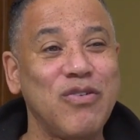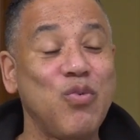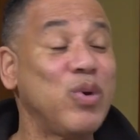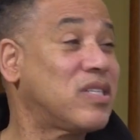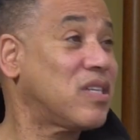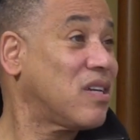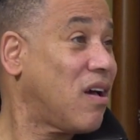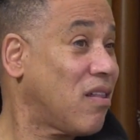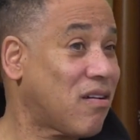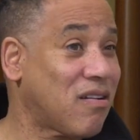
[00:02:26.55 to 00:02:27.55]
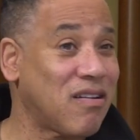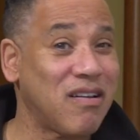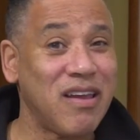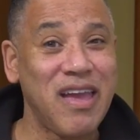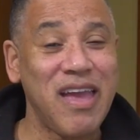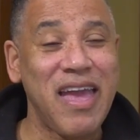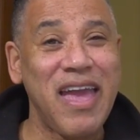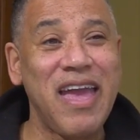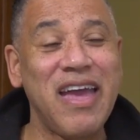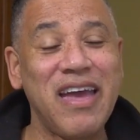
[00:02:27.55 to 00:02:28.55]
we see color.
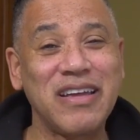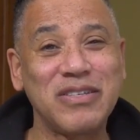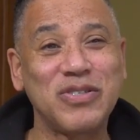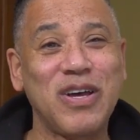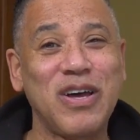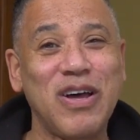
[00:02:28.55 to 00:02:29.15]
And